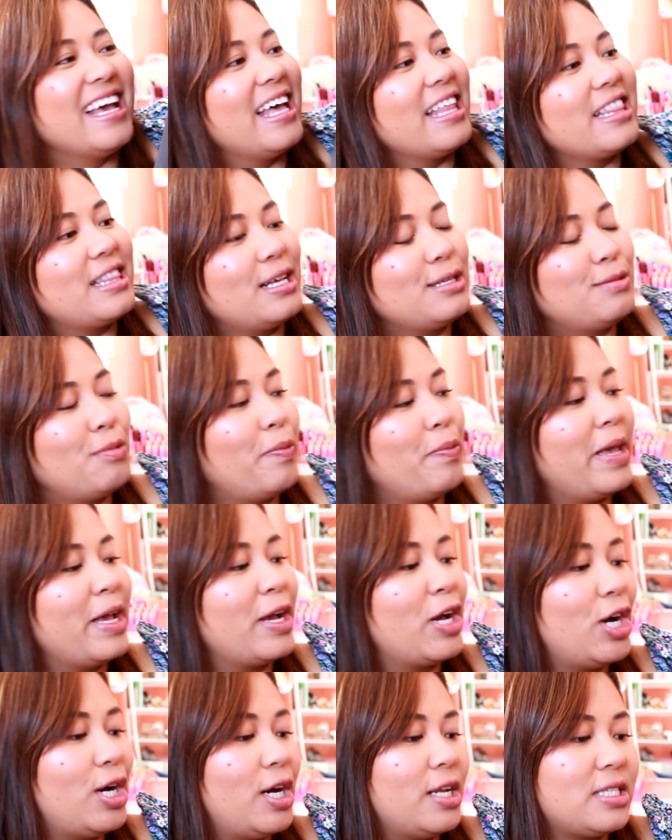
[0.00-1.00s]
This will be
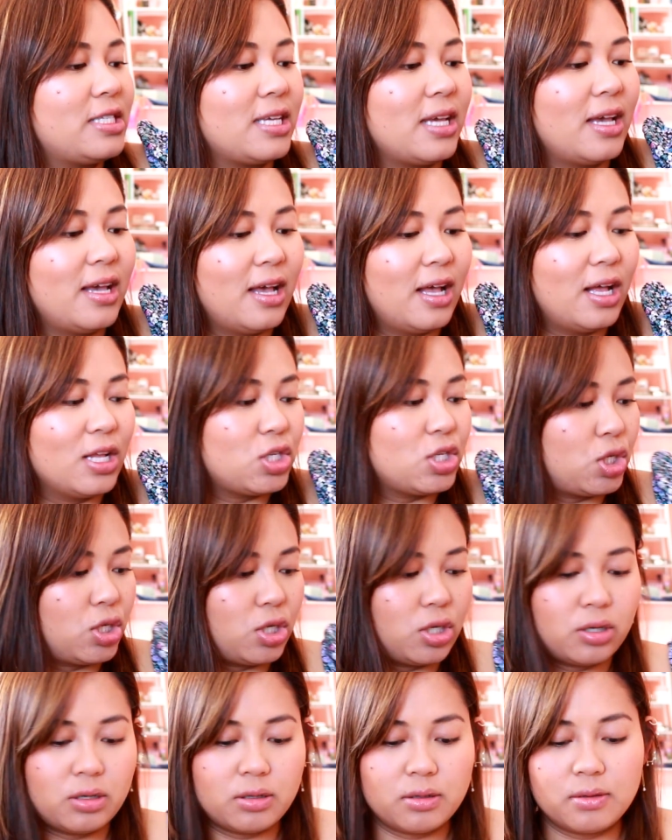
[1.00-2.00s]
good
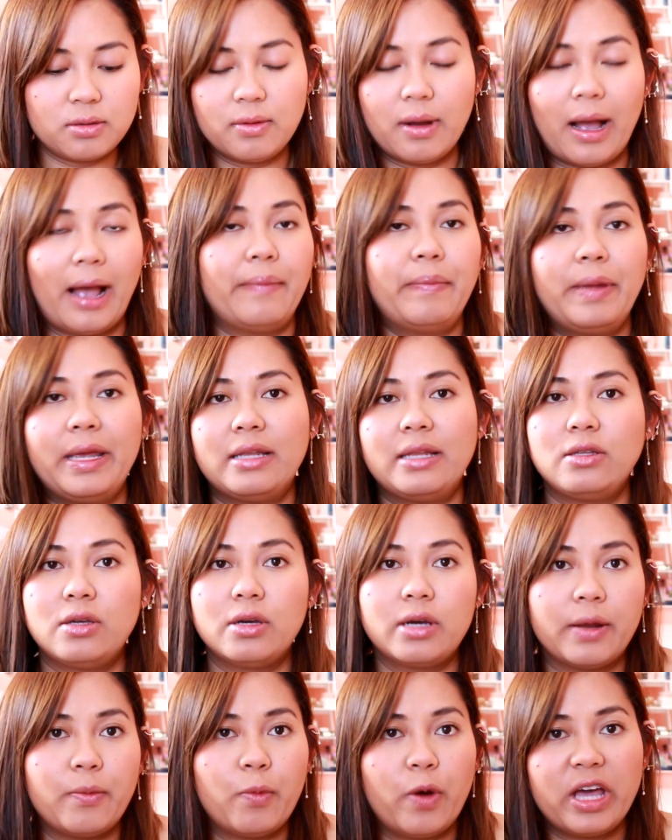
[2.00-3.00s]
to, I mean, you
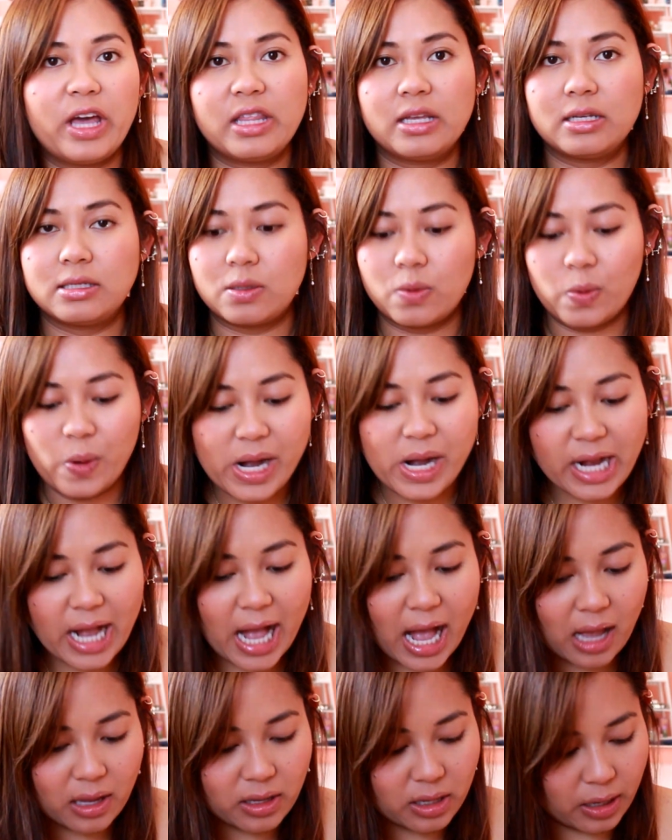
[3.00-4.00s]
can wear this to work
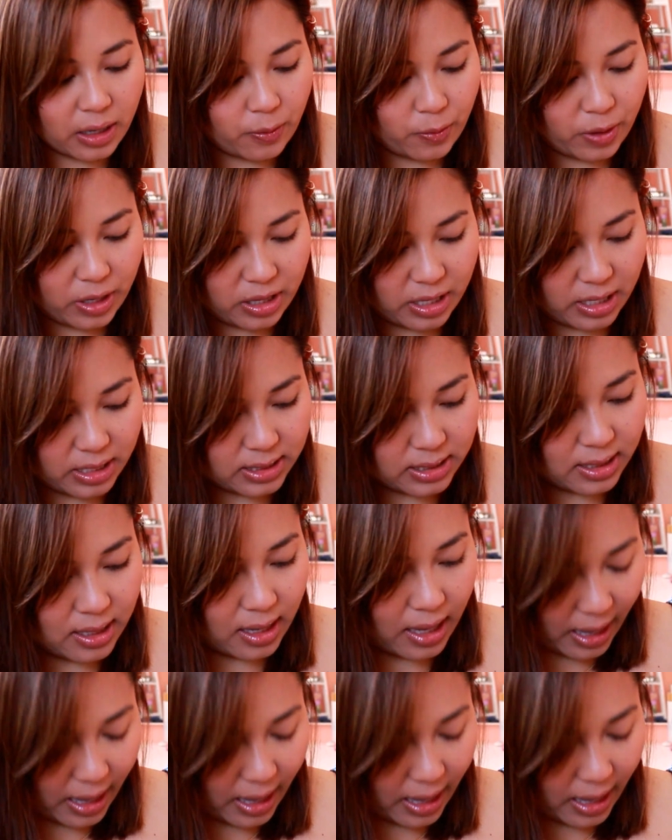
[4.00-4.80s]
out, you can wear this